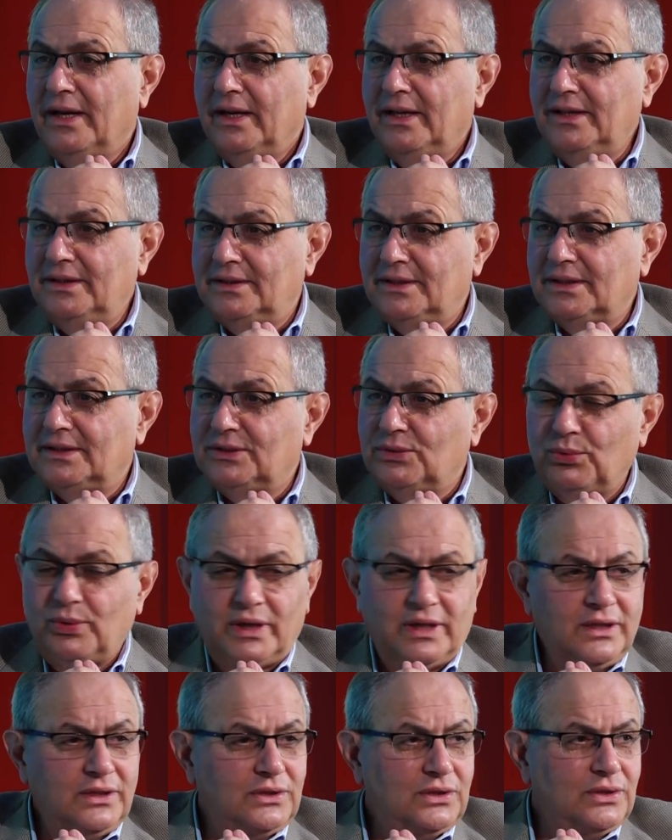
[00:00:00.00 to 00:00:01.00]
easiest
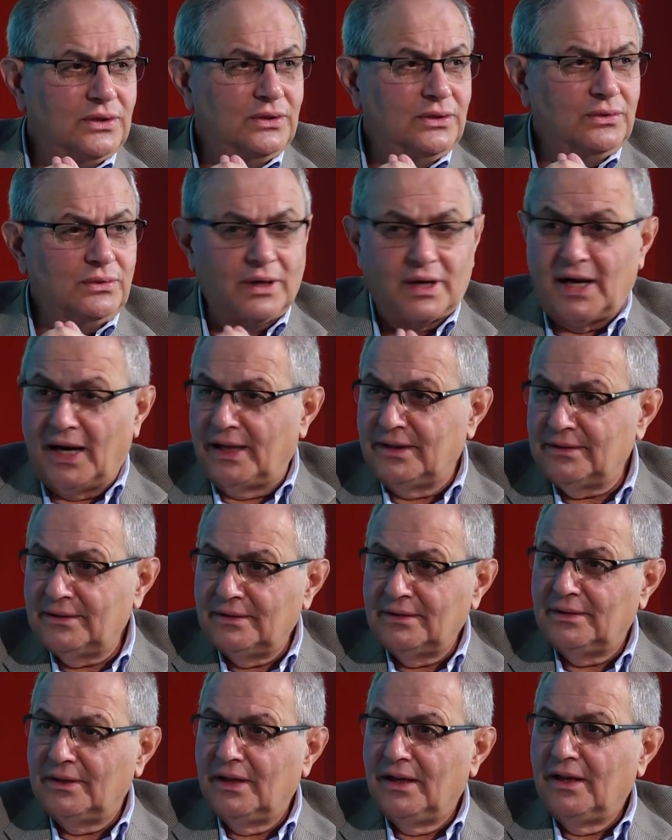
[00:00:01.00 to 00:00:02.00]
way to
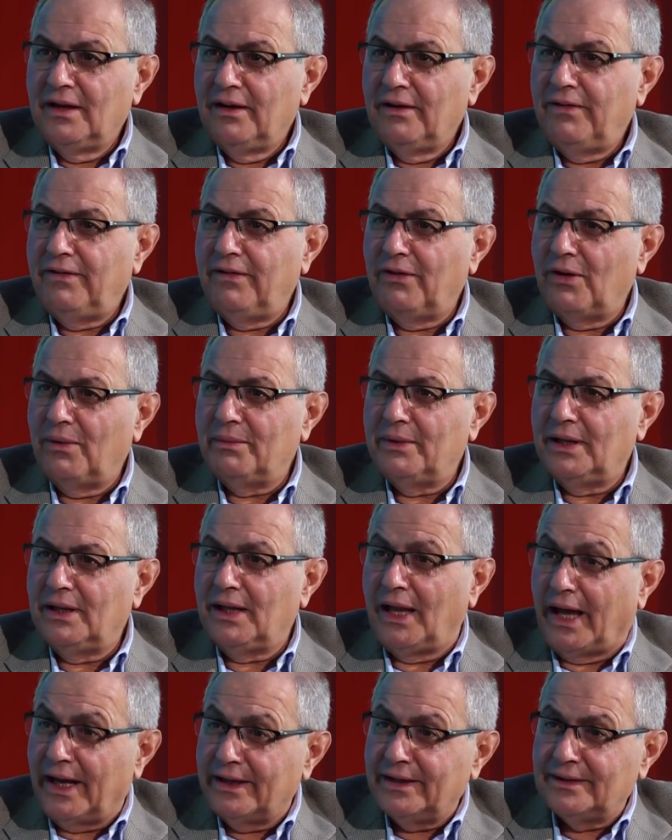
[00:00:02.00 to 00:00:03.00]
run from a
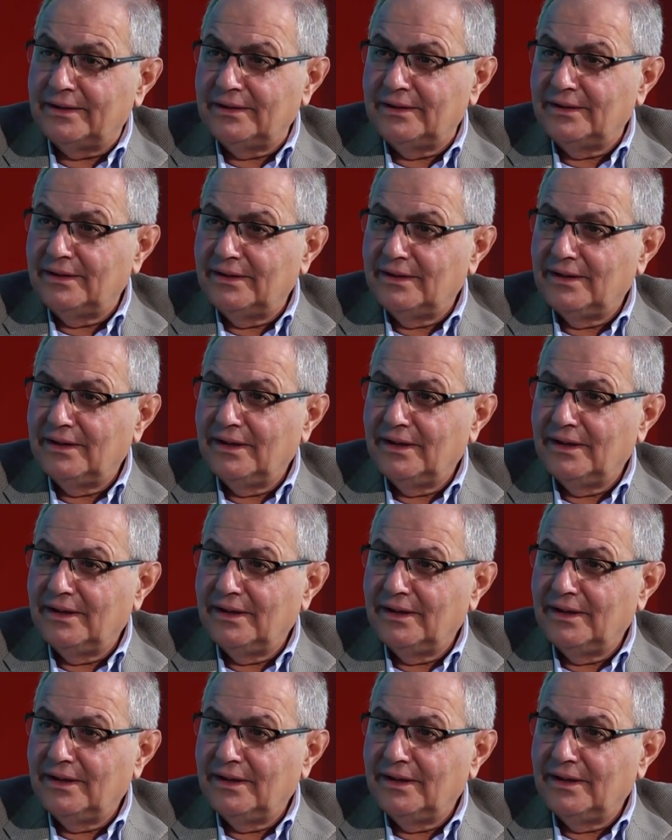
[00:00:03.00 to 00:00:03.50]
lion,